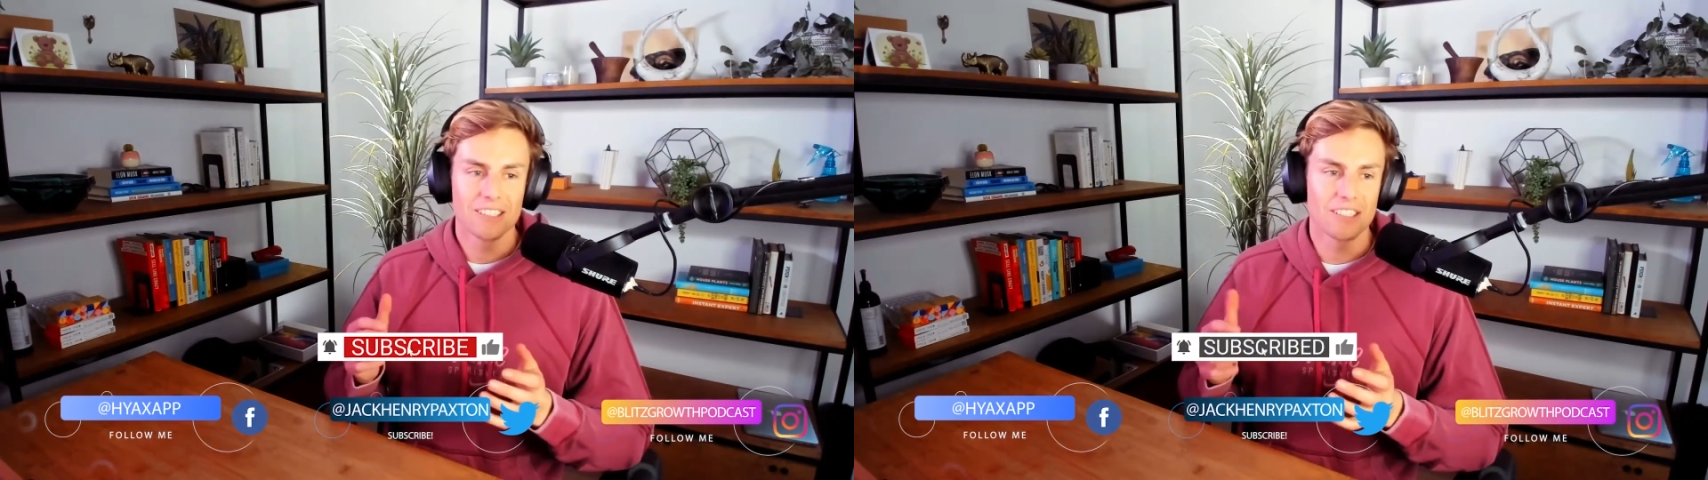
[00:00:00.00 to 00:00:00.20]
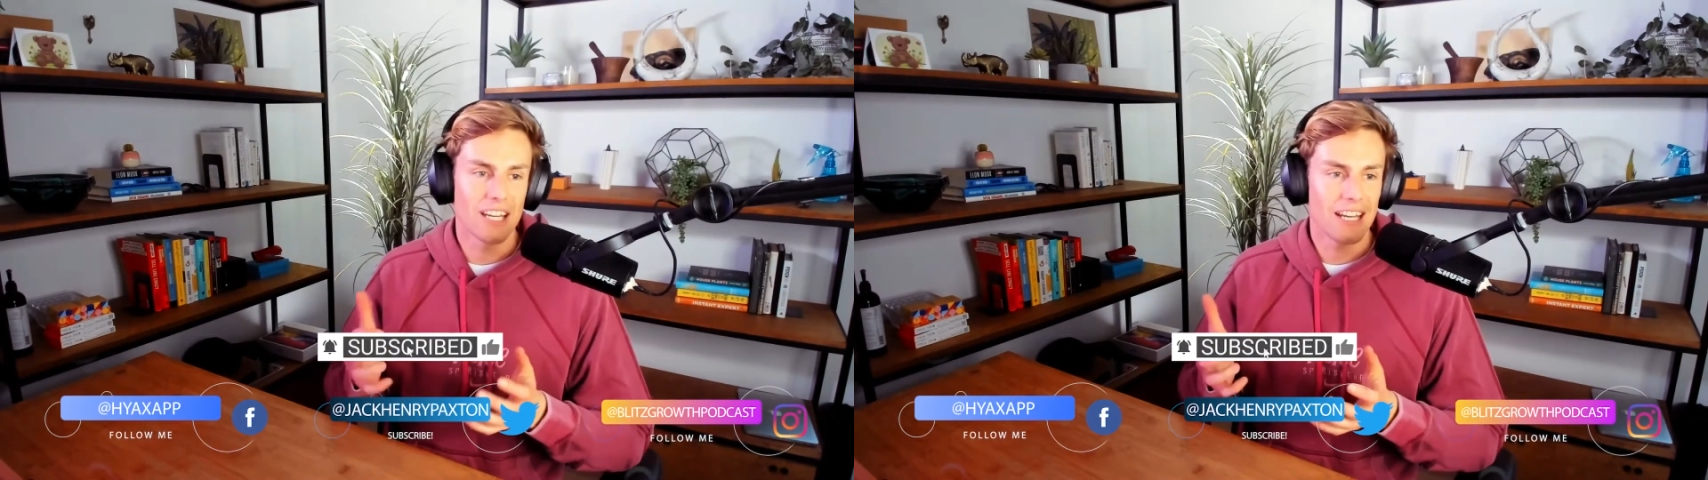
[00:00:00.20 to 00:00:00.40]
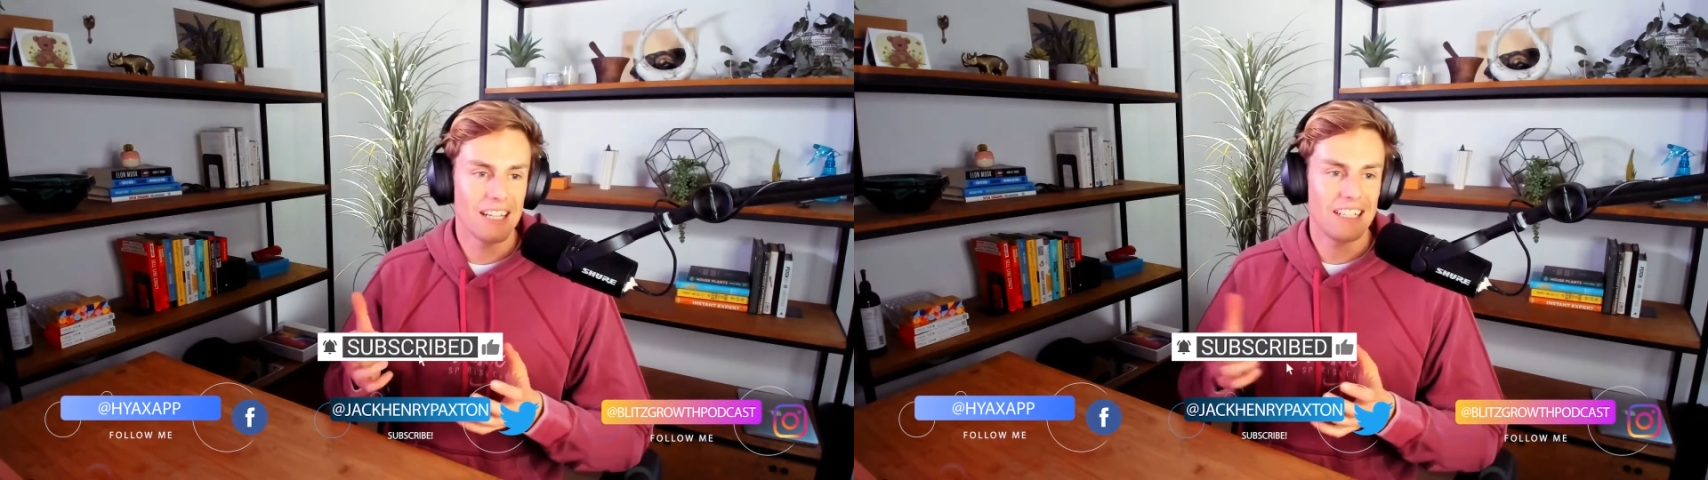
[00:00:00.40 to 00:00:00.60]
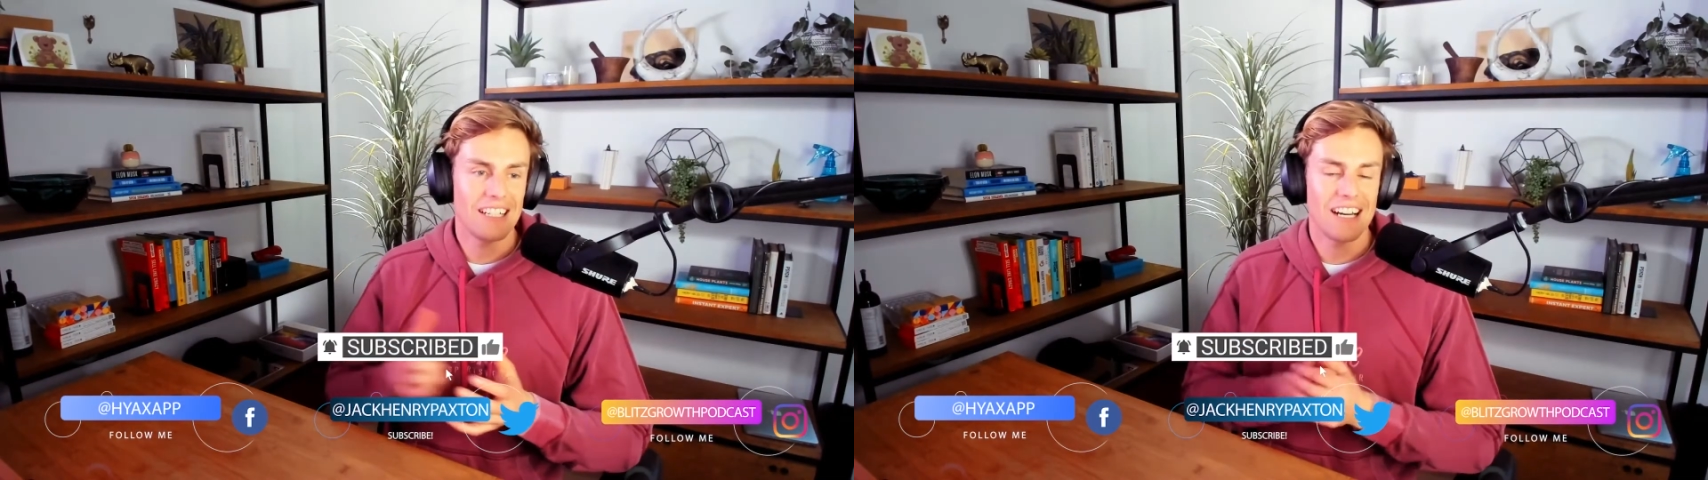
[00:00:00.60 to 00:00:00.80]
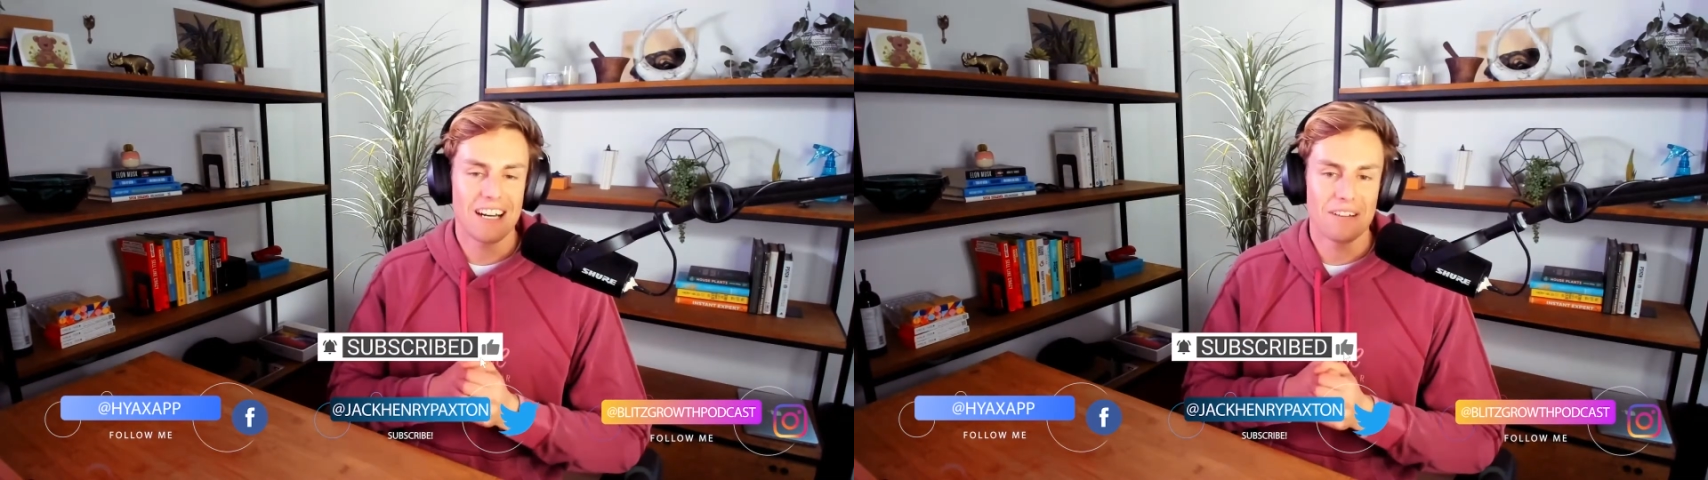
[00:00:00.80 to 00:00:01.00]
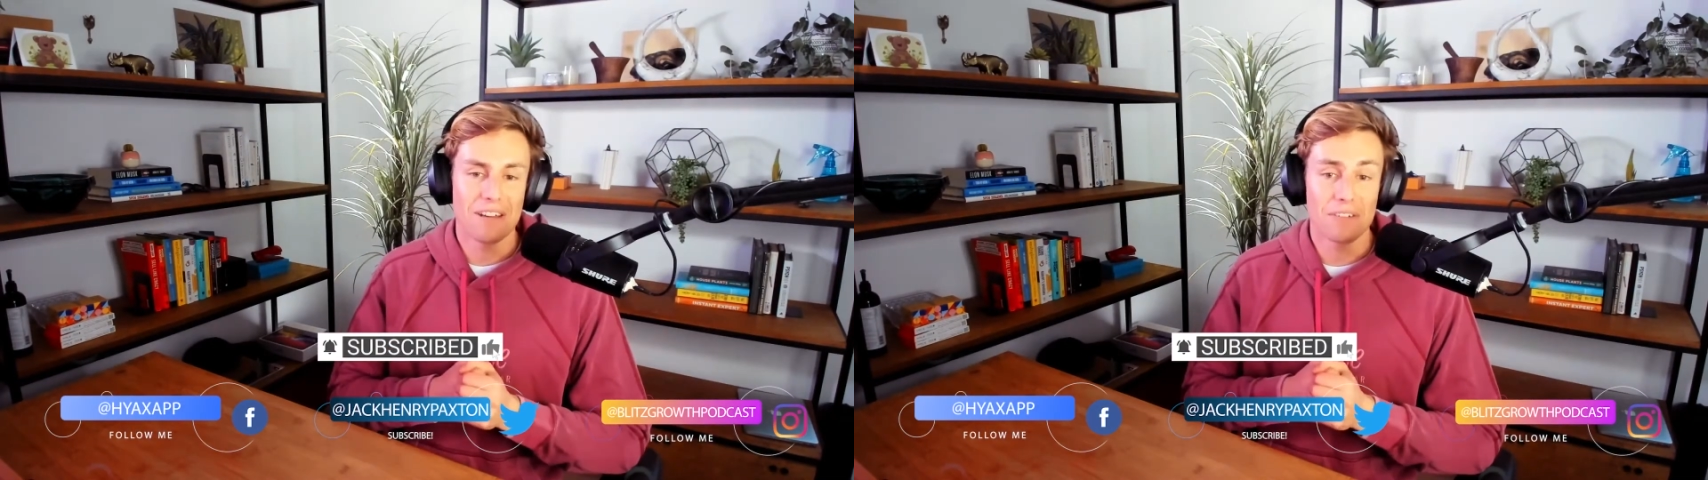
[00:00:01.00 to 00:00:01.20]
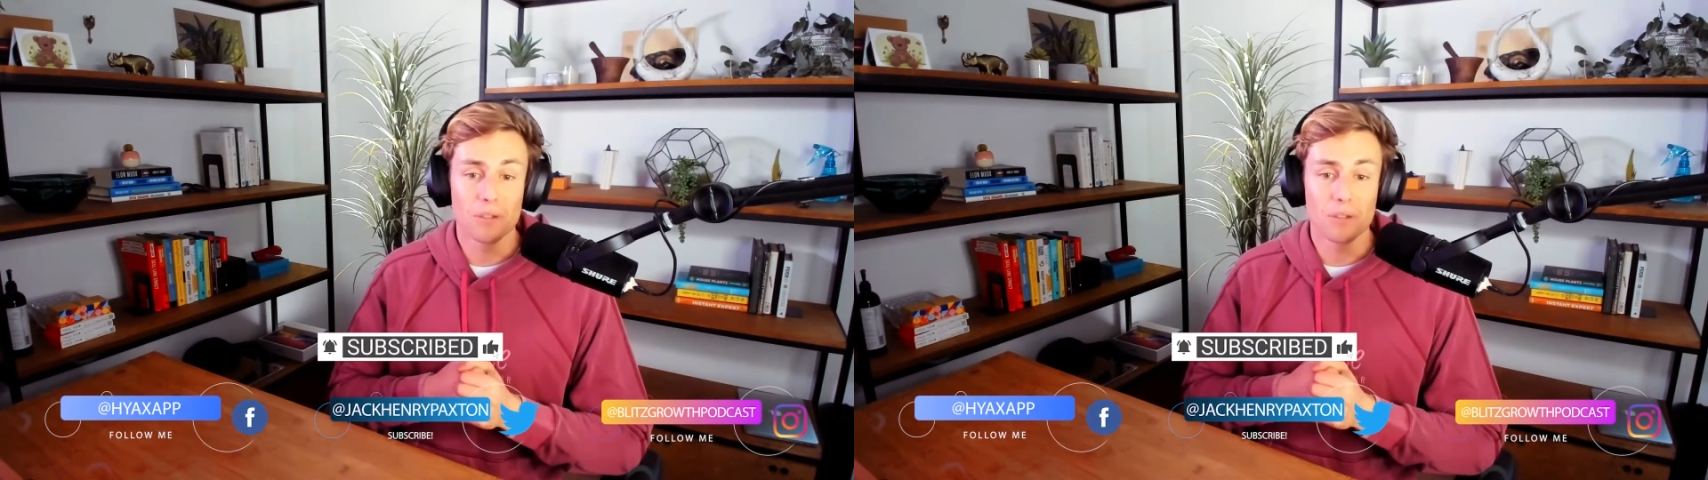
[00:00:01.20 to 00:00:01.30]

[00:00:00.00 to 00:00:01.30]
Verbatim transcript: Today, uh, we have